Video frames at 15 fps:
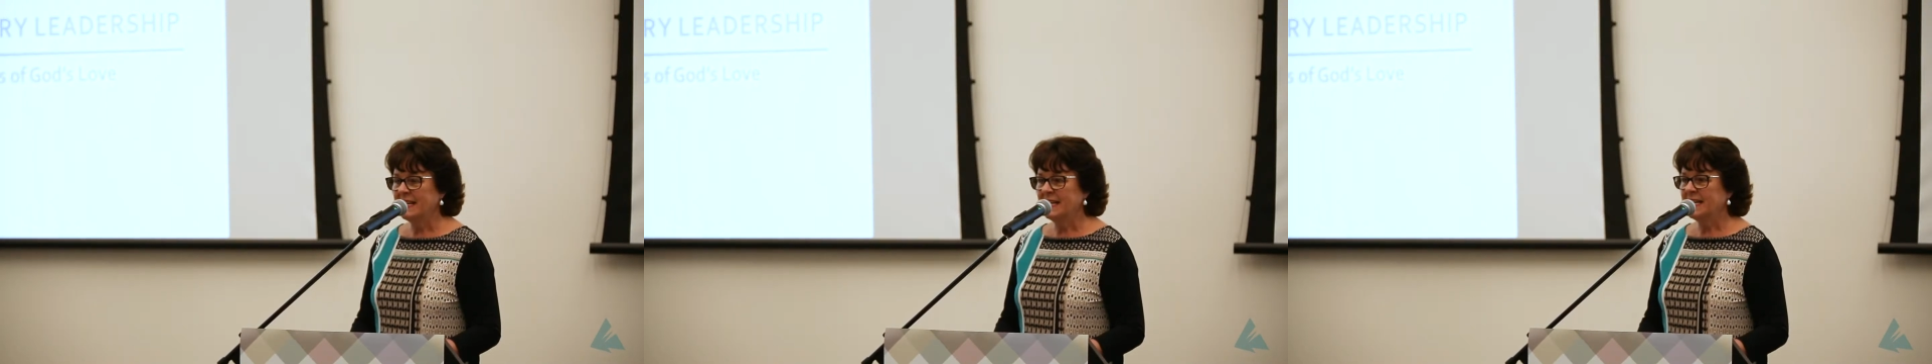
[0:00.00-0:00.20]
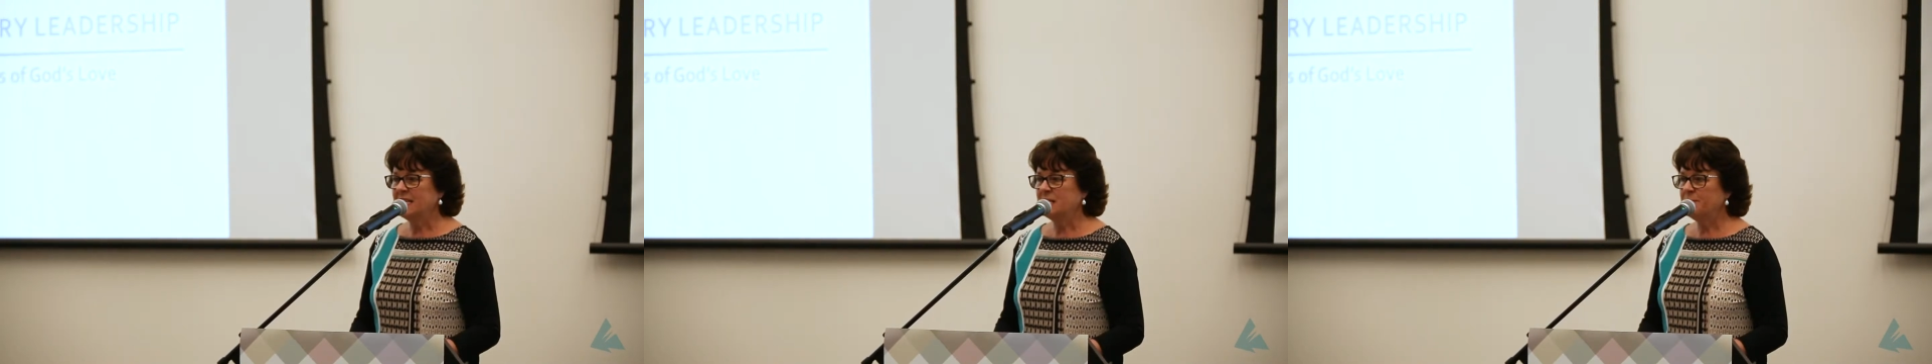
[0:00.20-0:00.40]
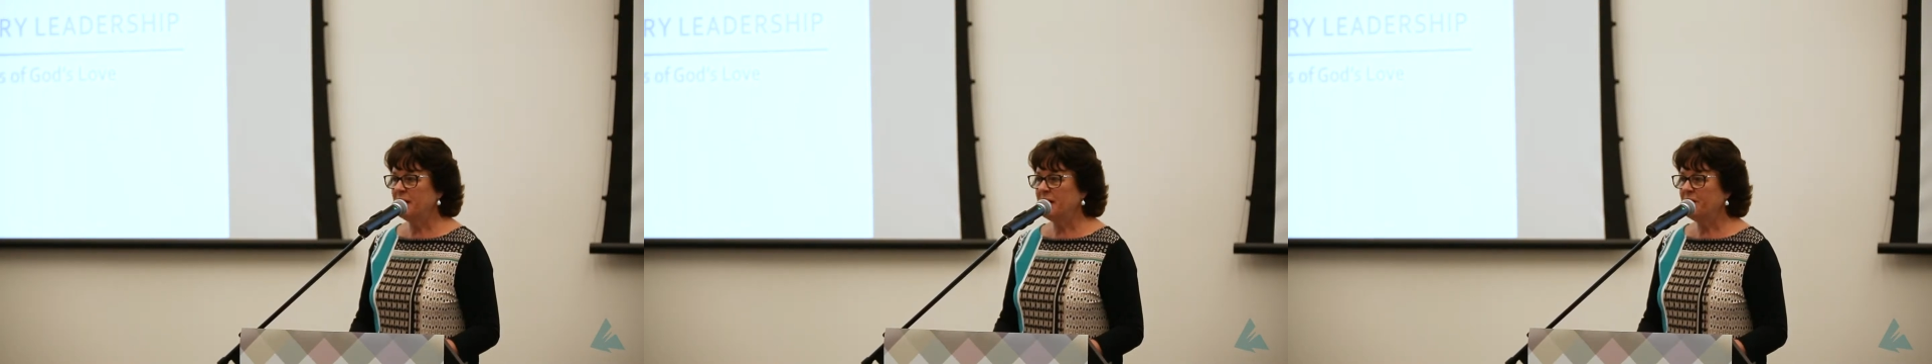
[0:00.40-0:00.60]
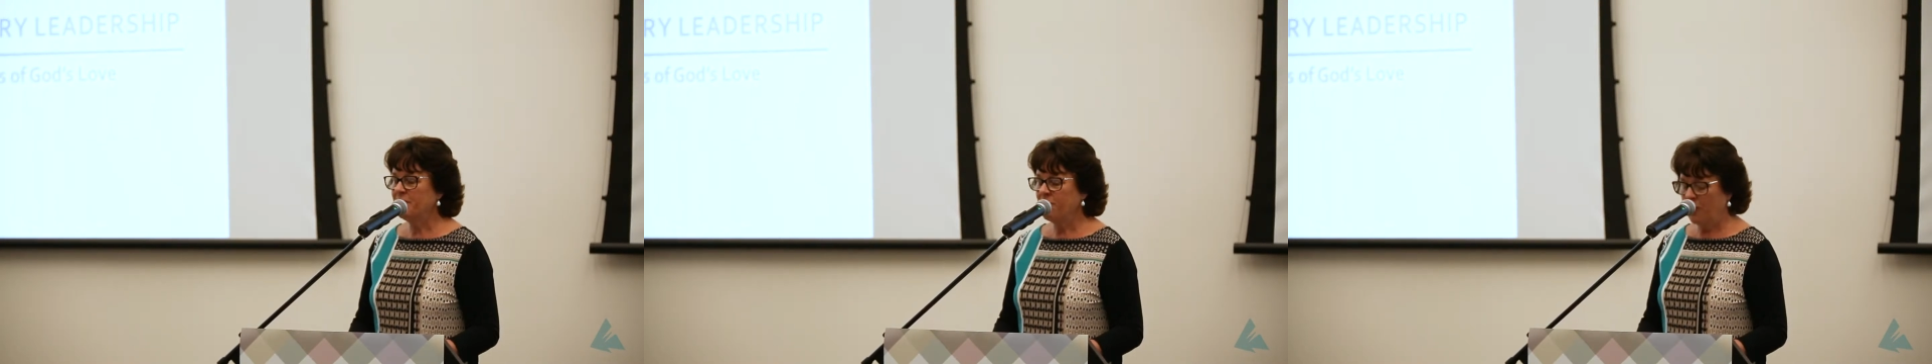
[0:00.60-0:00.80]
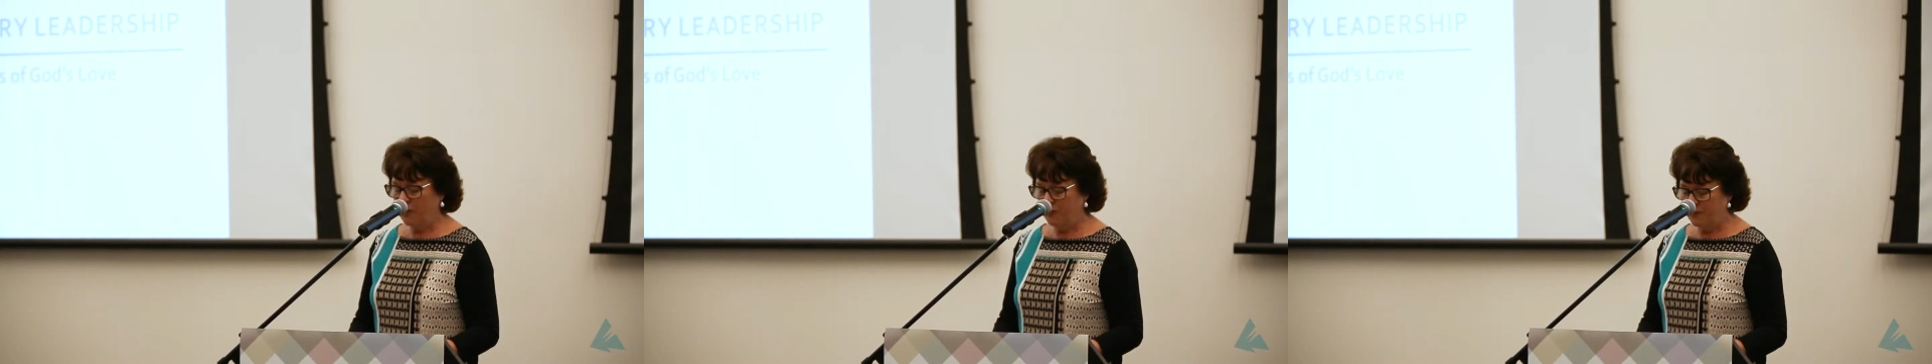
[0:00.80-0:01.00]
He's been
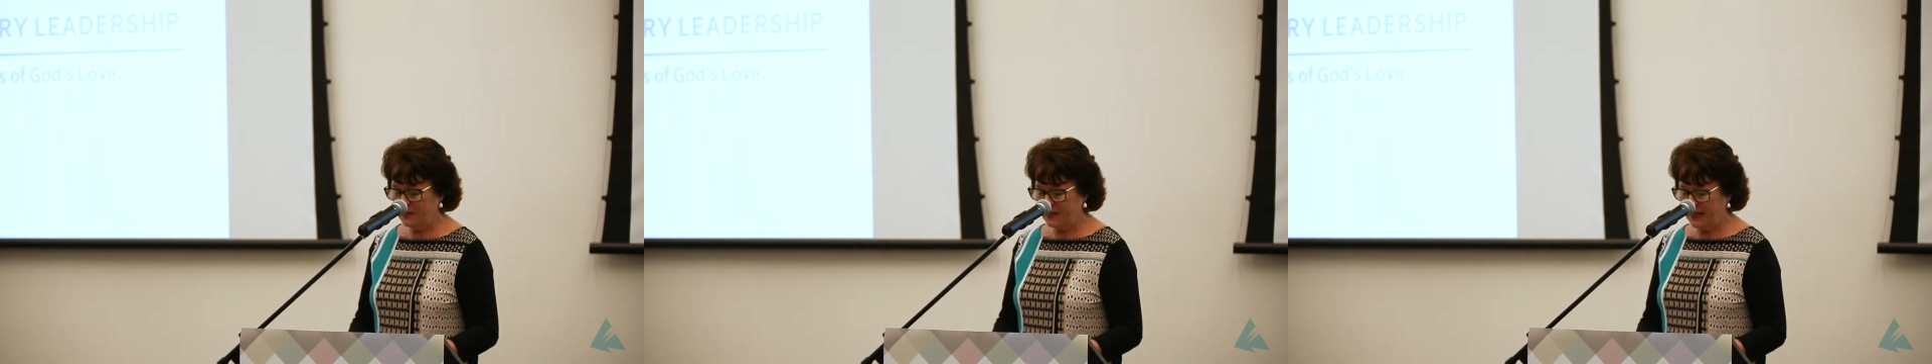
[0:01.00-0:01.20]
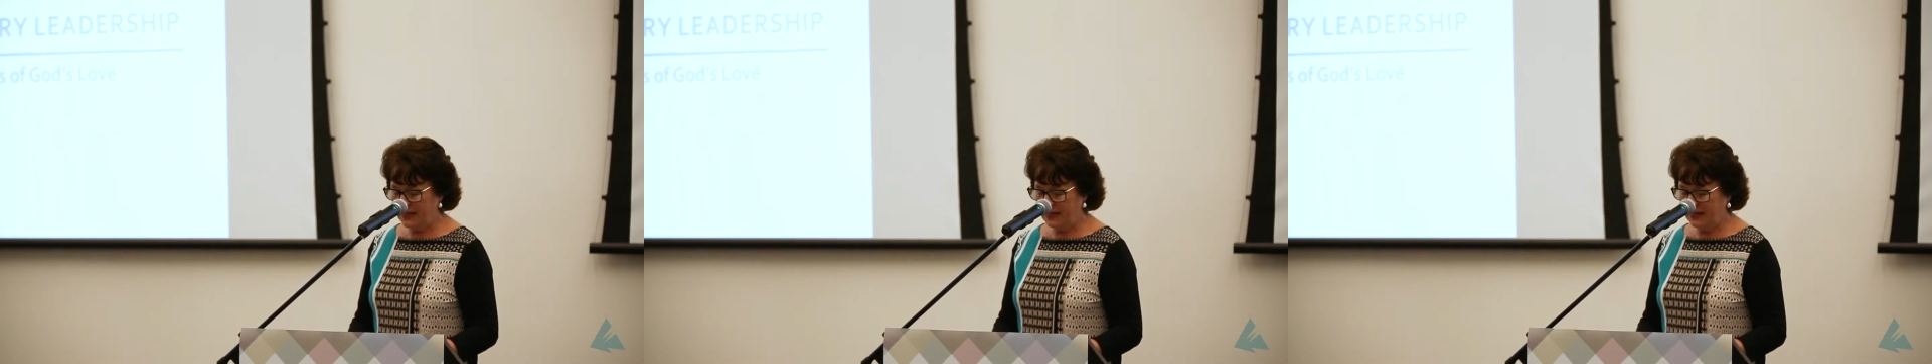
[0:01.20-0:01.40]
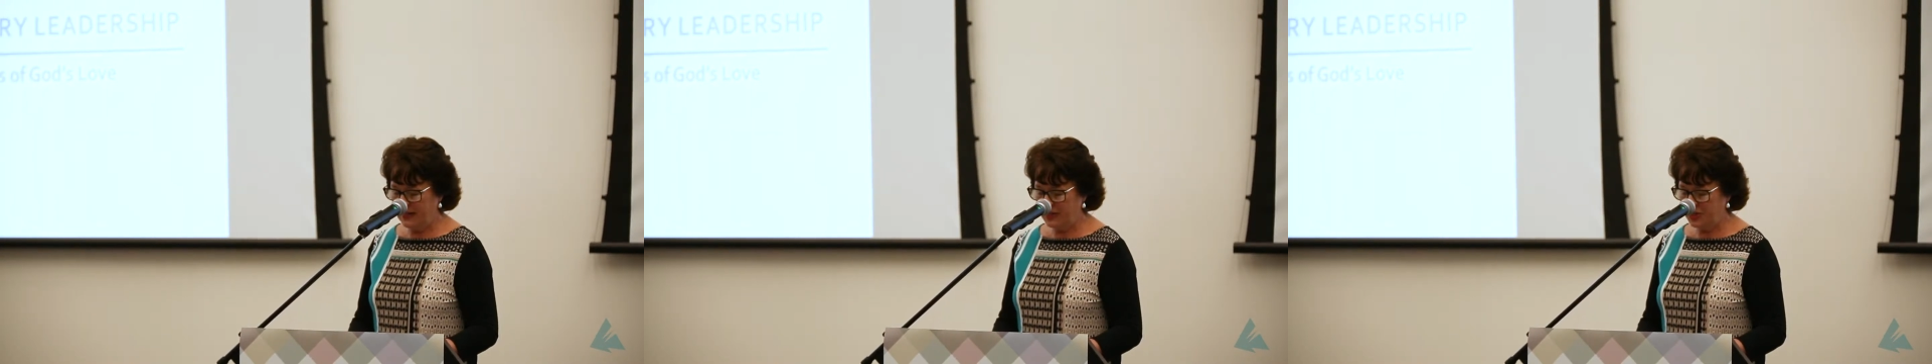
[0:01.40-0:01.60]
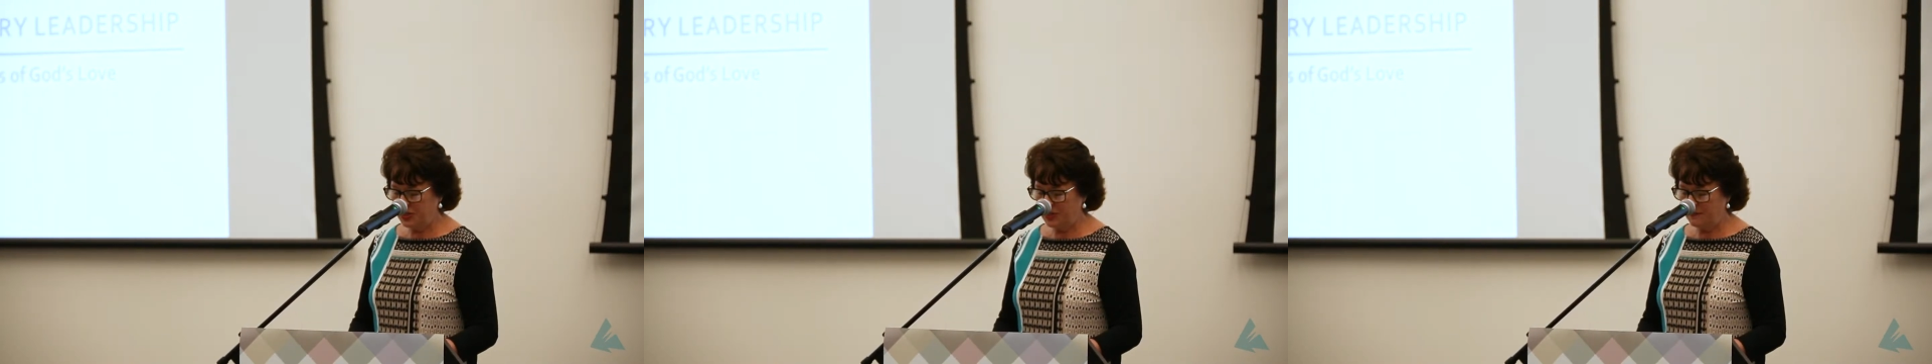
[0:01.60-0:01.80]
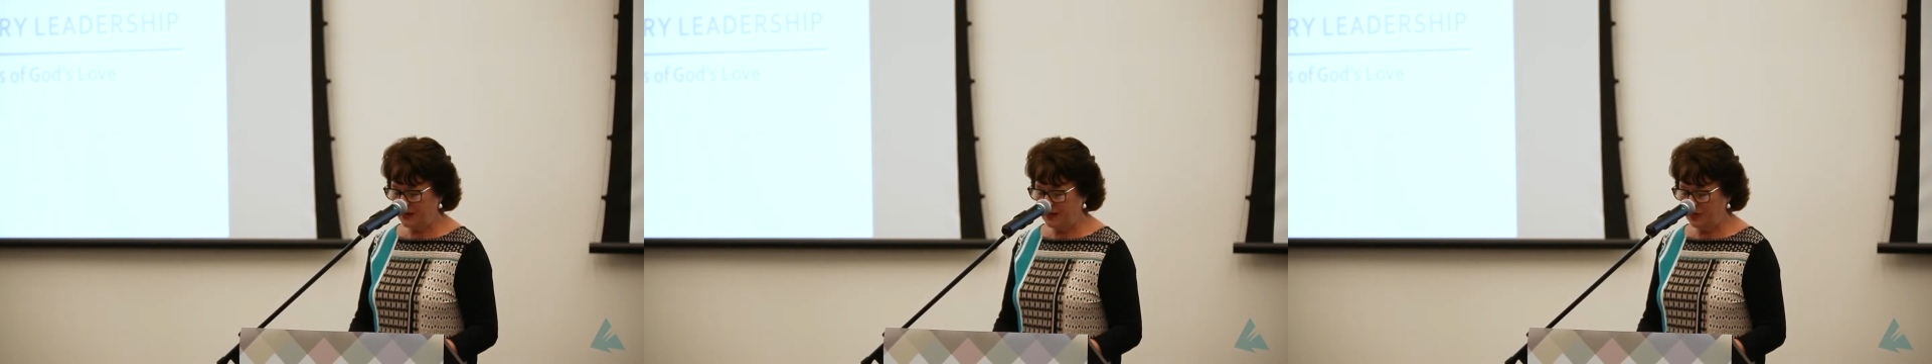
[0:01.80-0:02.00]
involved in
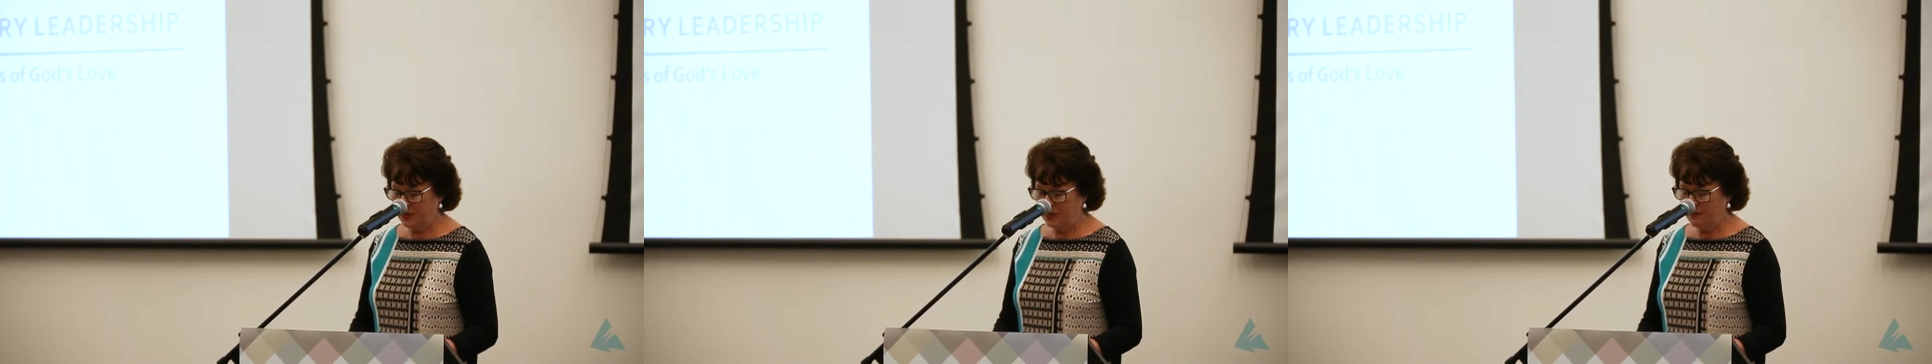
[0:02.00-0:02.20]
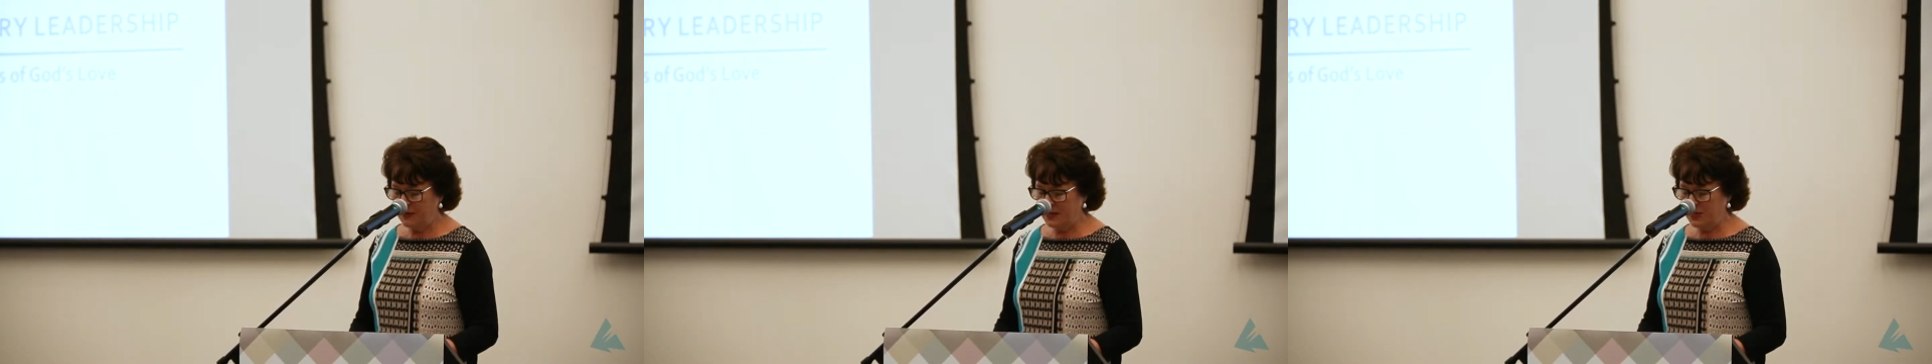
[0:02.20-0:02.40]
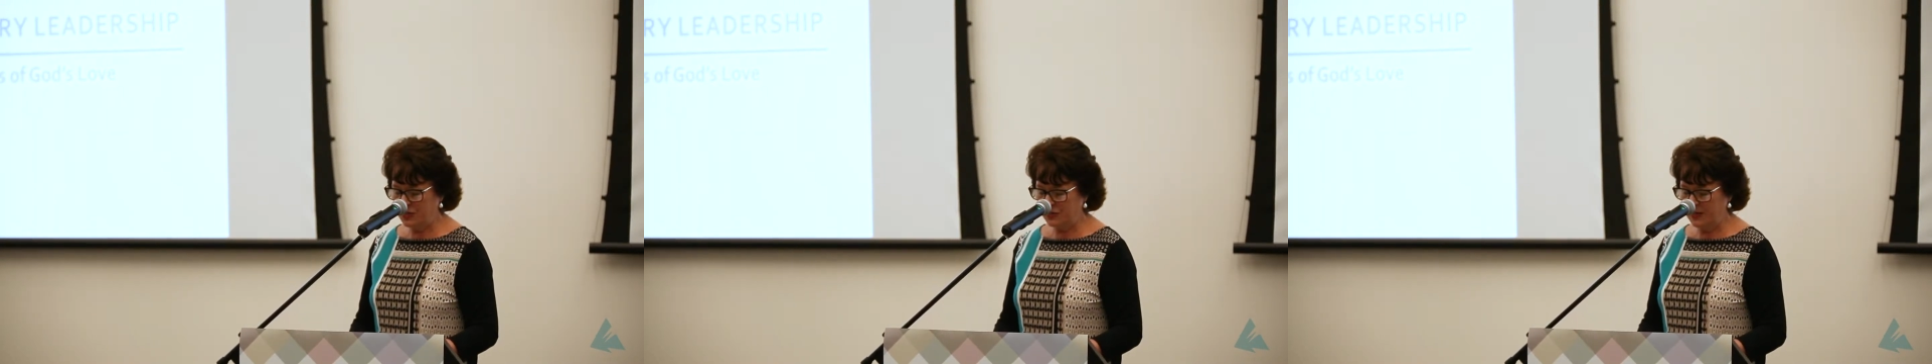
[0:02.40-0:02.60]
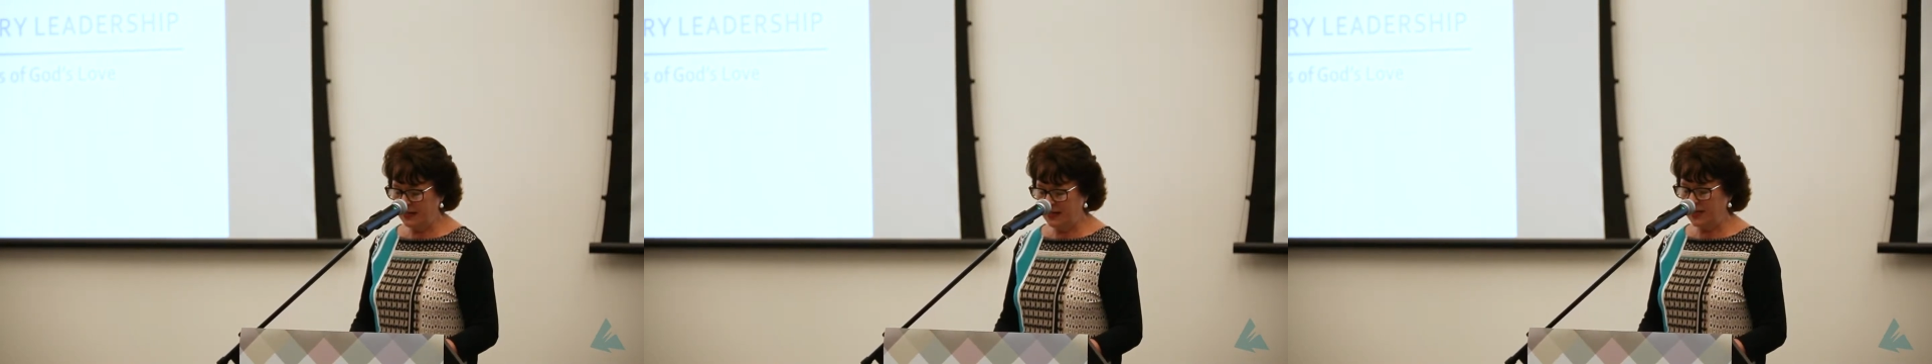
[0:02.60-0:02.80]
leadership in youth ministry,